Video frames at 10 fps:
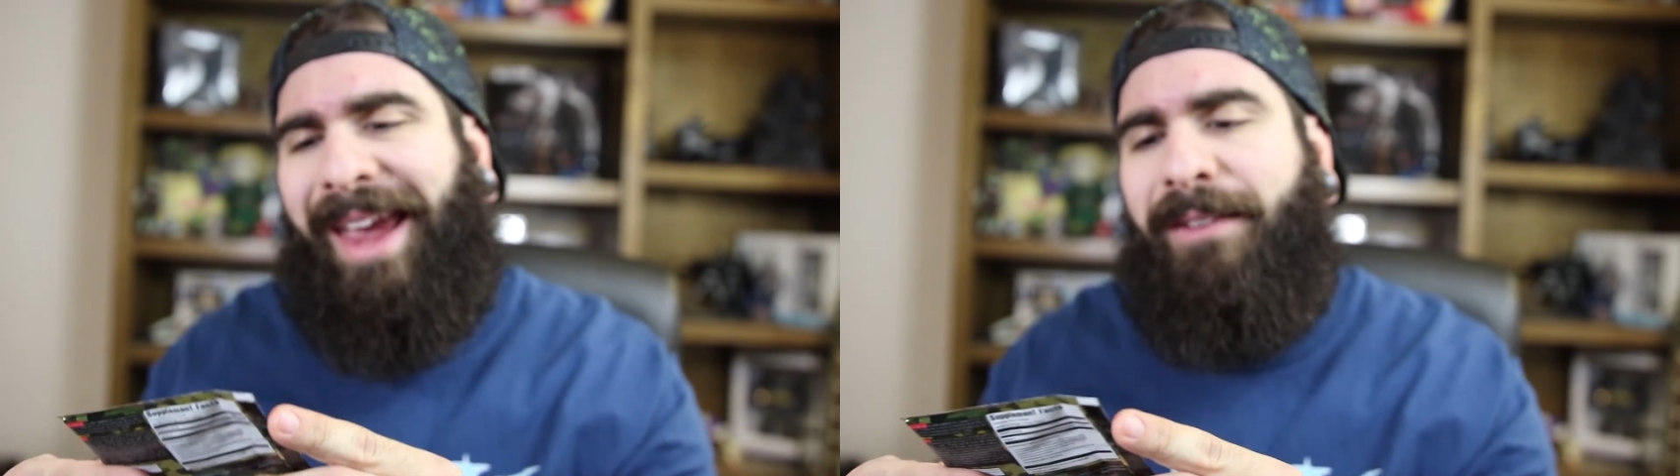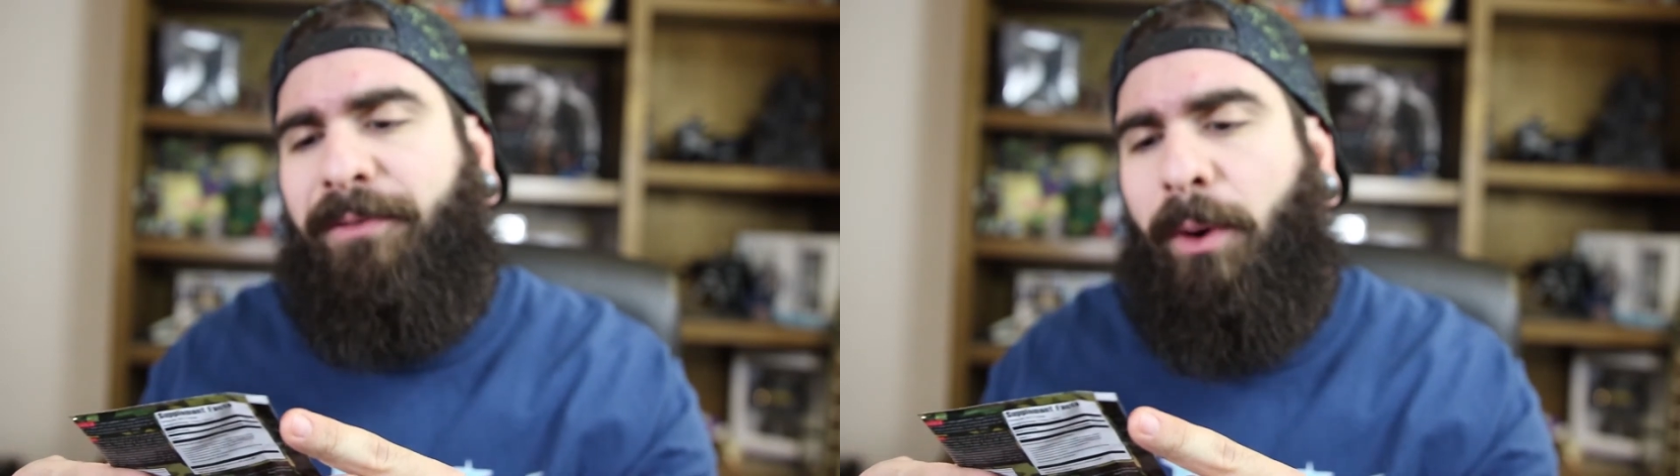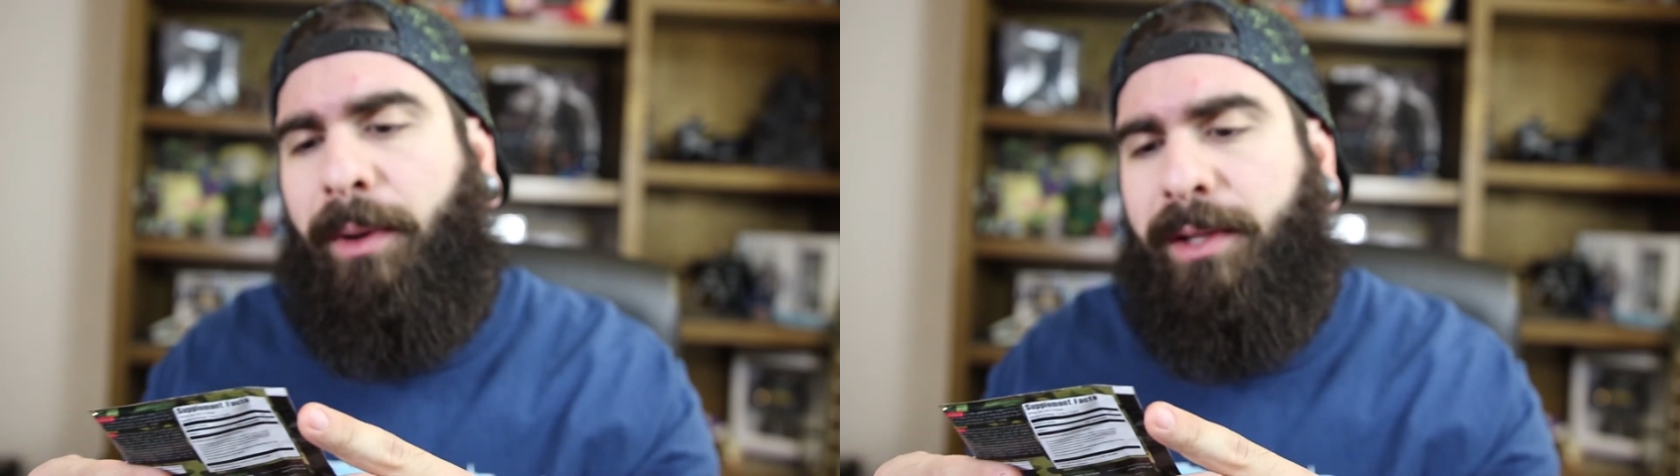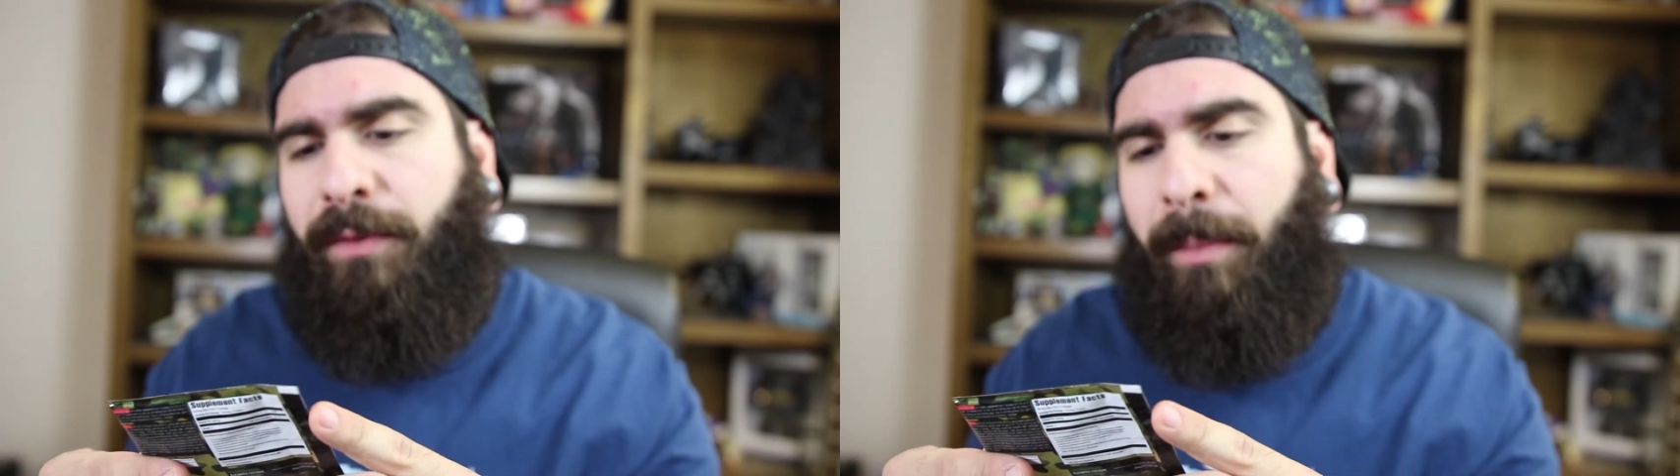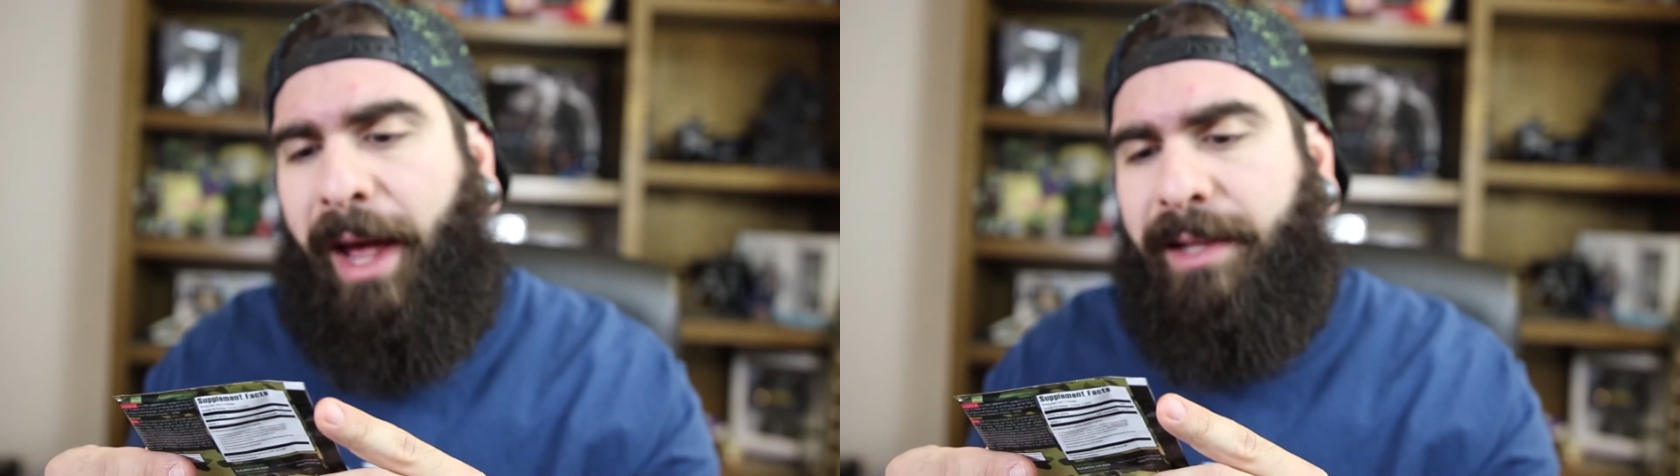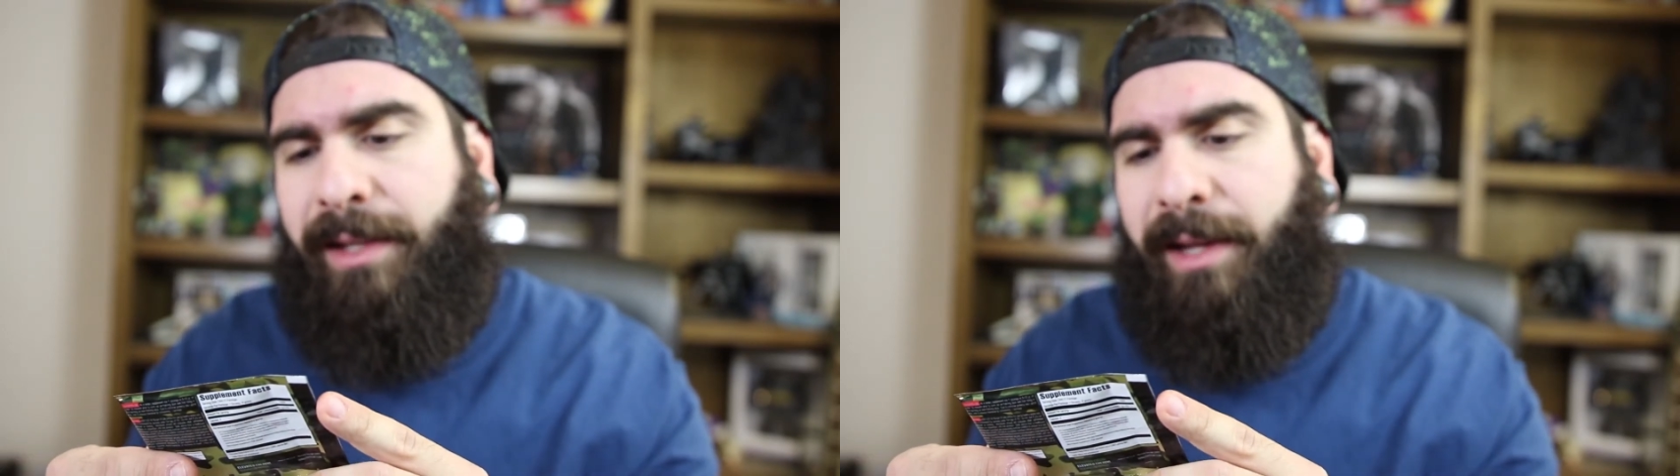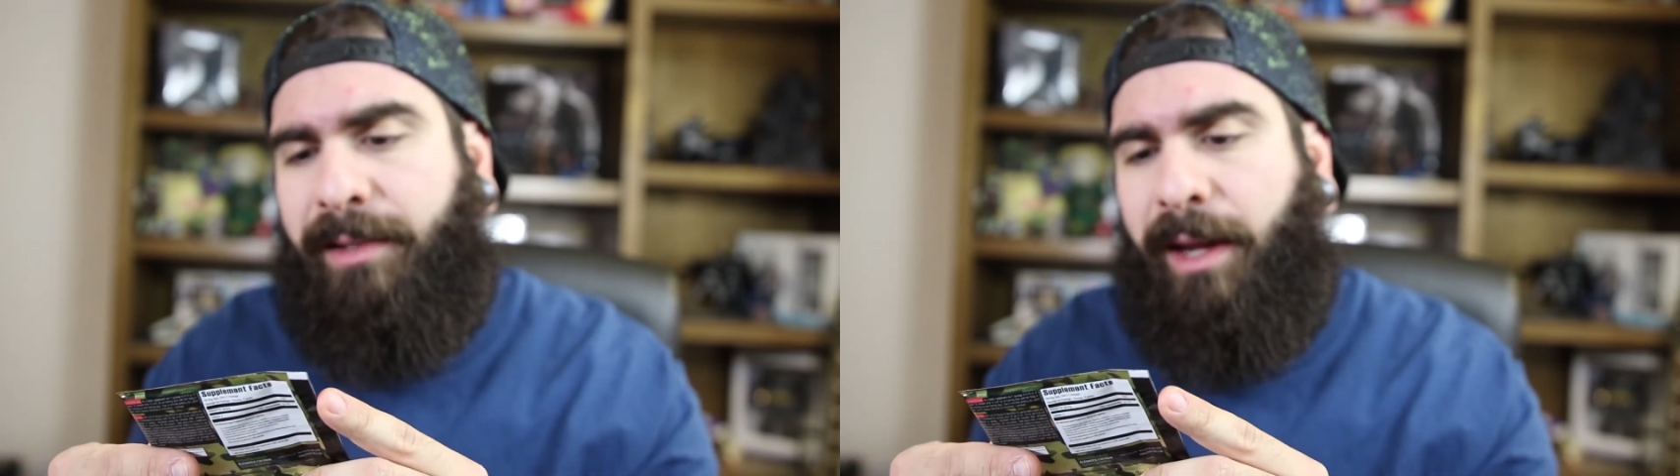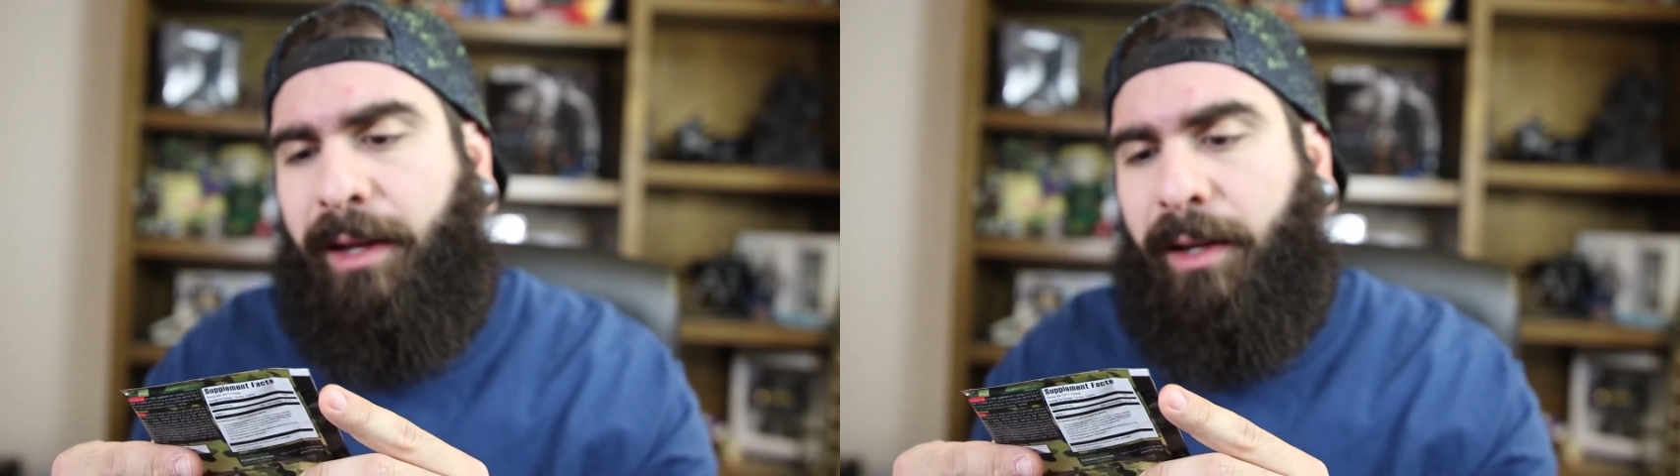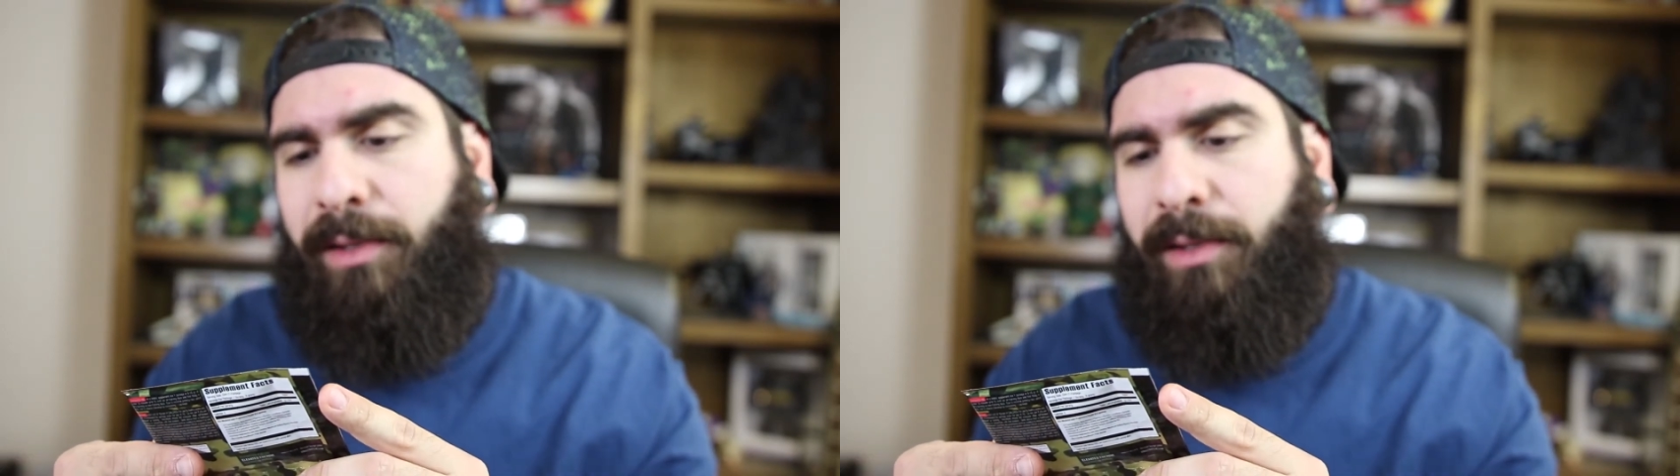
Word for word: and focus from S S N,